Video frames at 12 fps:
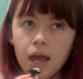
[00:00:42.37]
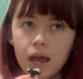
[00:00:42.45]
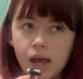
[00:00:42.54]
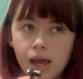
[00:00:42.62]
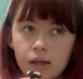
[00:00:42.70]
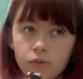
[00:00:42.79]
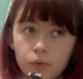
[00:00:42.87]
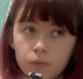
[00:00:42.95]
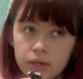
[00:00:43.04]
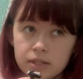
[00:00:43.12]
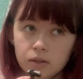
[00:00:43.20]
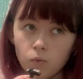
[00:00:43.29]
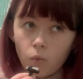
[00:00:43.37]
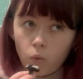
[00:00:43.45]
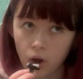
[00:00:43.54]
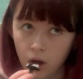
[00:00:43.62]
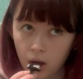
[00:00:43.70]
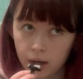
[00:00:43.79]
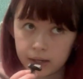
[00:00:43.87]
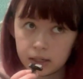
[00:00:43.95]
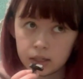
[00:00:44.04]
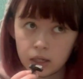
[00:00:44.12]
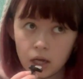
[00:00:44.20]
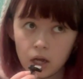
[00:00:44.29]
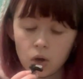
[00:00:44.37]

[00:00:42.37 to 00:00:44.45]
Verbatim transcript: And the reason why